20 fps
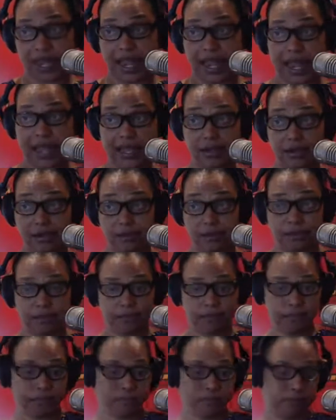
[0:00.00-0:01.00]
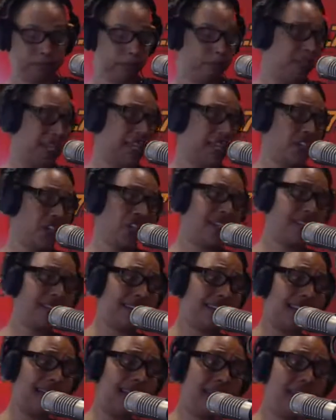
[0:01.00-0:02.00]
and then you're going
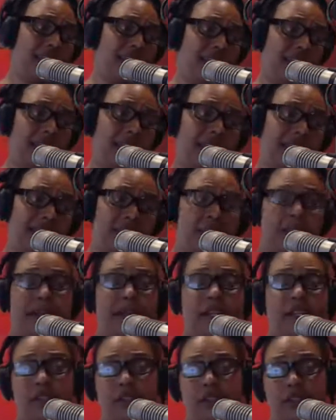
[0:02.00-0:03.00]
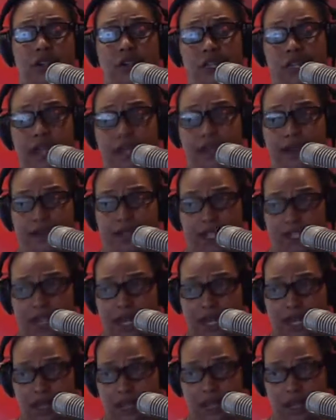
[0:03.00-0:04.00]
to say that Caymanians aren't having a
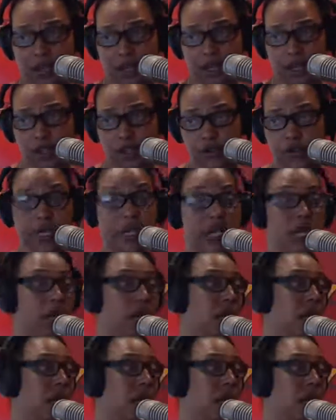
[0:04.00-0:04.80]
chance in their country.